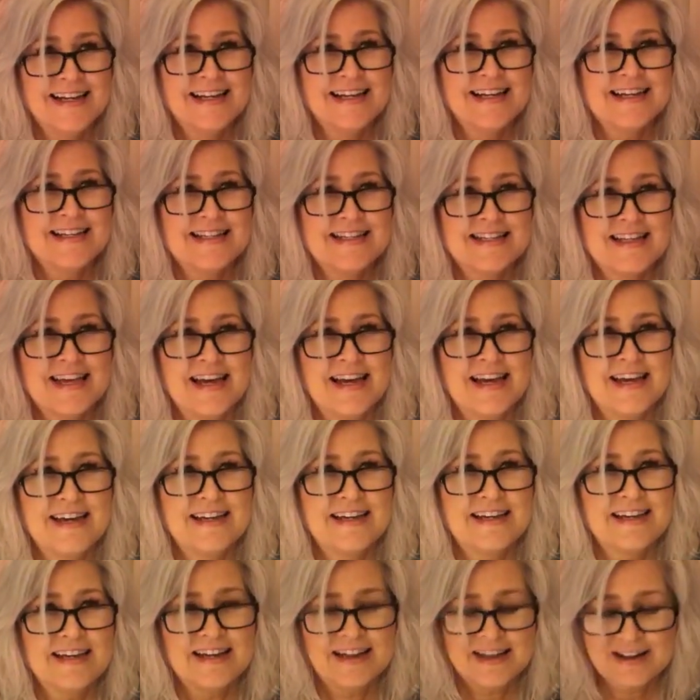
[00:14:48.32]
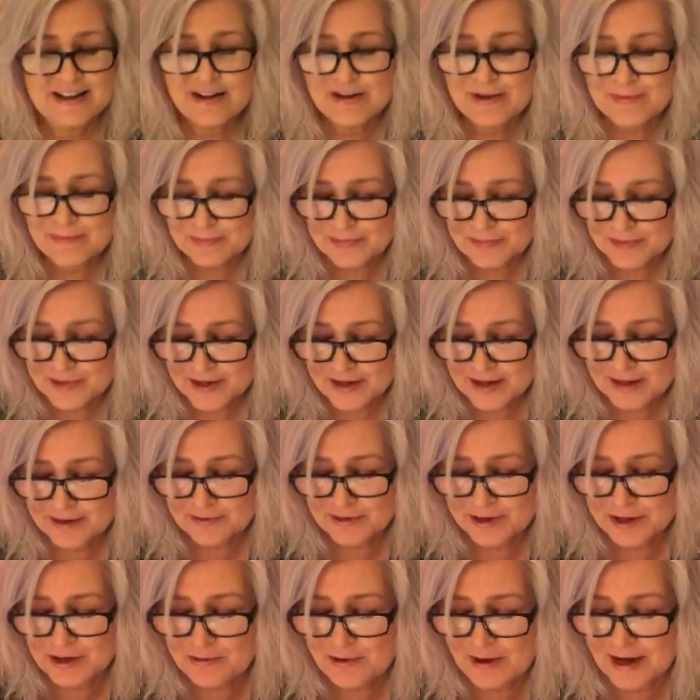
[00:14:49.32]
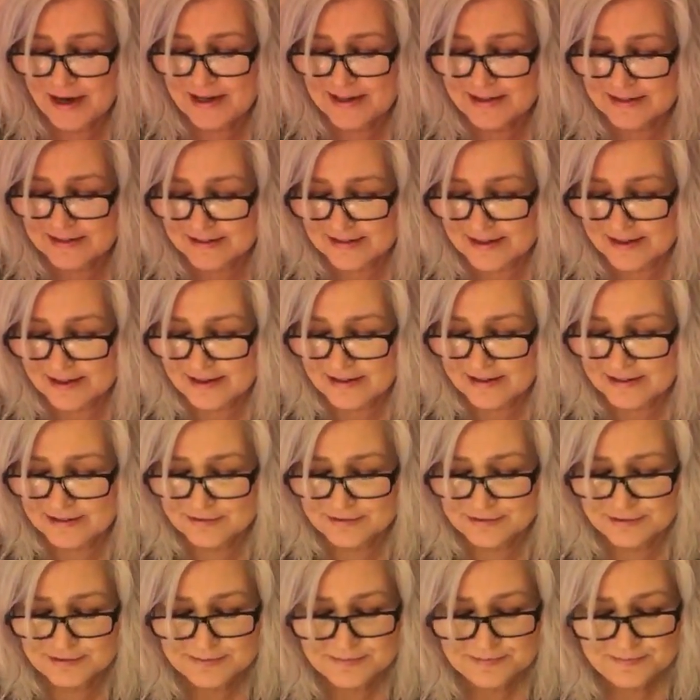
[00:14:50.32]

It's like unrequited love